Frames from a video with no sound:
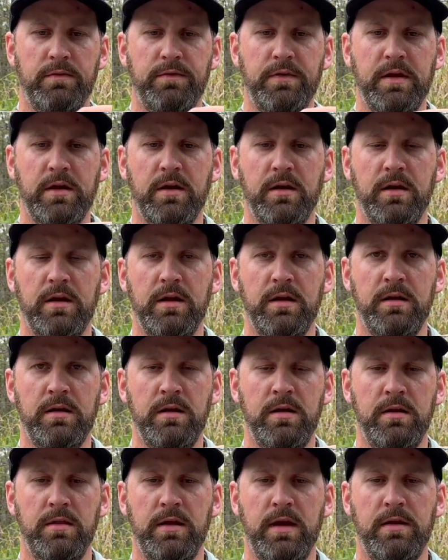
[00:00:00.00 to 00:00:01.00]
finger
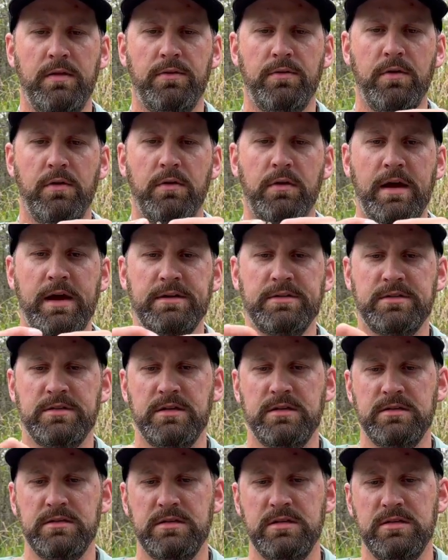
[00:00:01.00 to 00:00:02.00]
in that throat latch
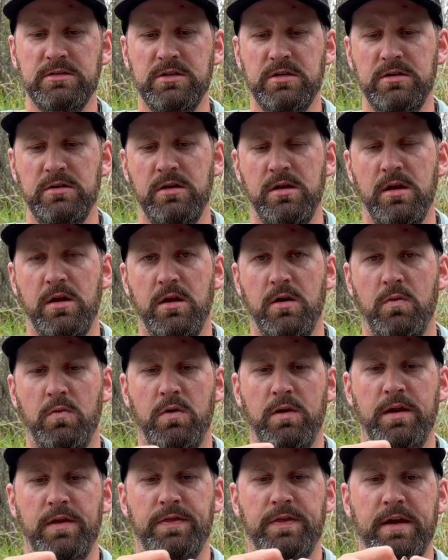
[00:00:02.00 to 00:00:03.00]
incision,
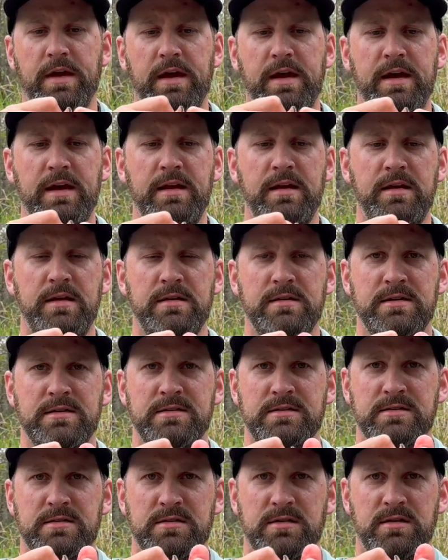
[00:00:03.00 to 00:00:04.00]
one at the head,
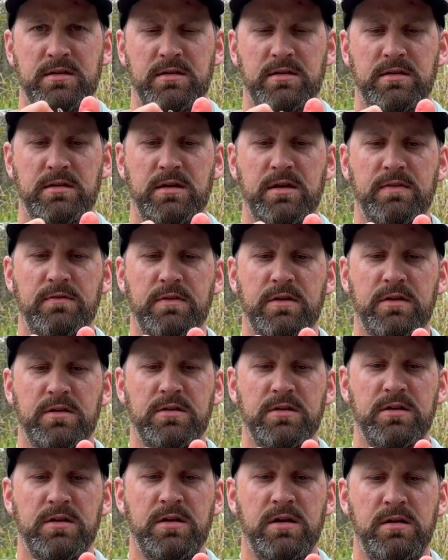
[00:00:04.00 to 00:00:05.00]
give it a
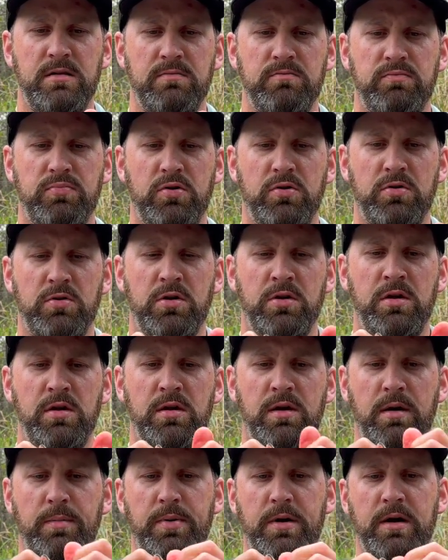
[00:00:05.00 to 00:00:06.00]
good pull
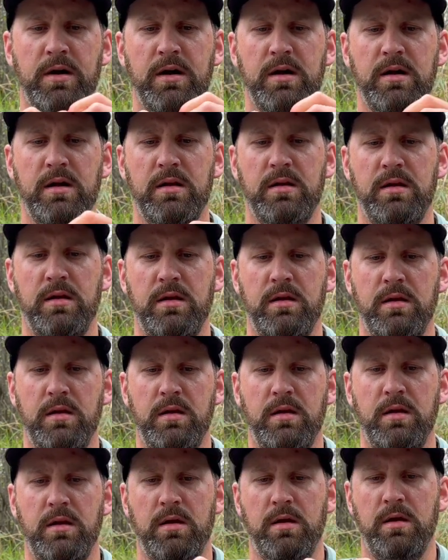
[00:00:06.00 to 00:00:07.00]
apart,
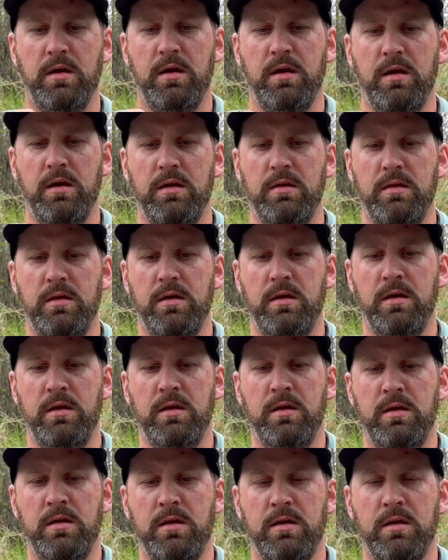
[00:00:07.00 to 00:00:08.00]
and
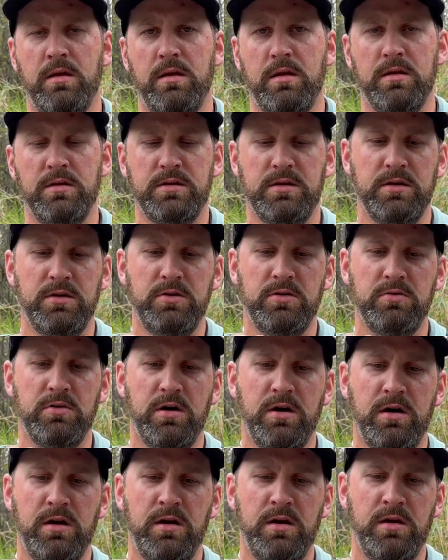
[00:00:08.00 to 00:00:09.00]
then continue
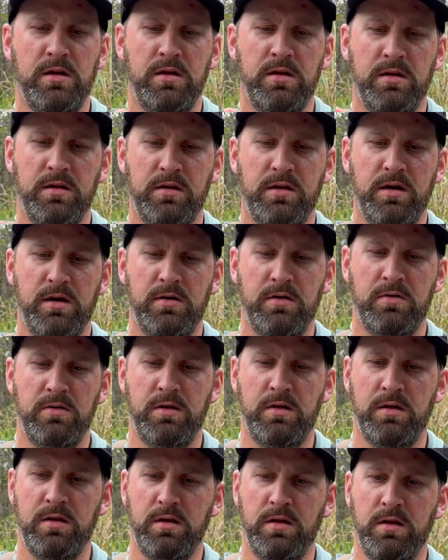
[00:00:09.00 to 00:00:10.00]
on down.
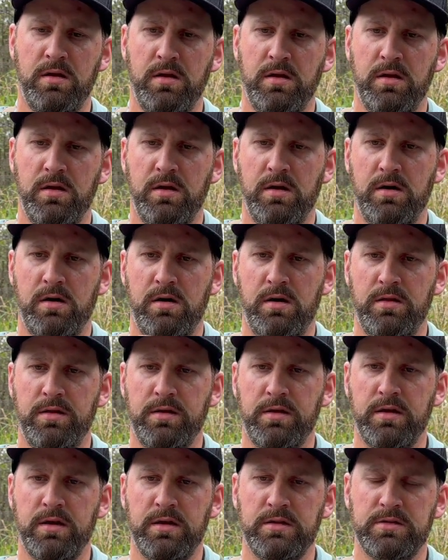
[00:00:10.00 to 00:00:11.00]
All the
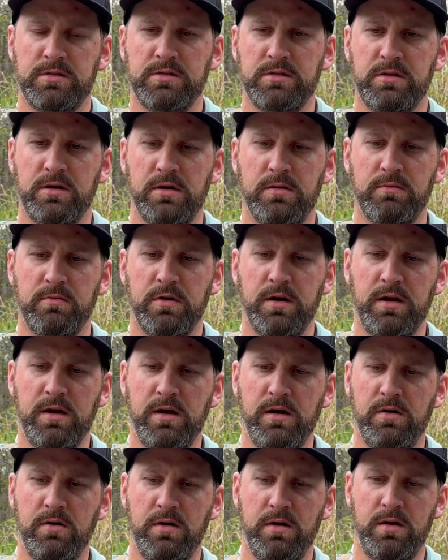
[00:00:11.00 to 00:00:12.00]
guts come right
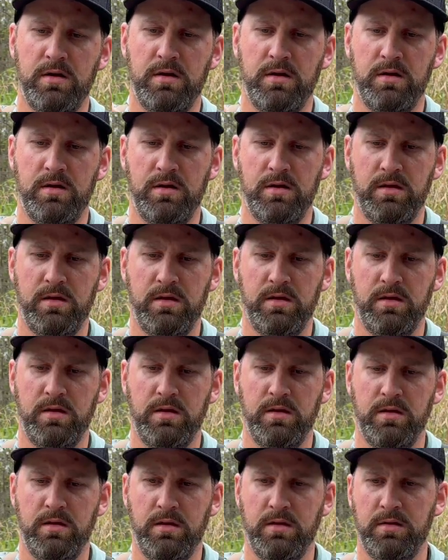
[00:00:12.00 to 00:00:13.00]
out,
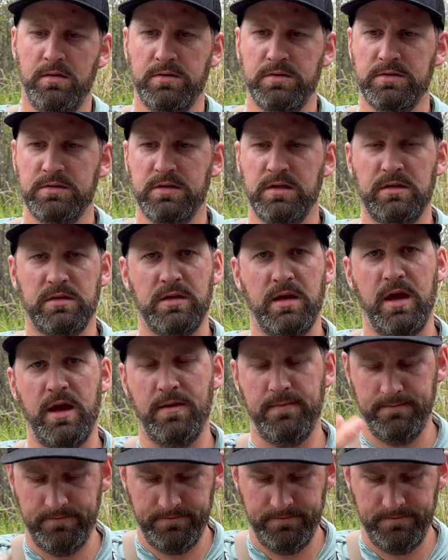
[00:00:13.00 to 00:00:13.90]
just like that.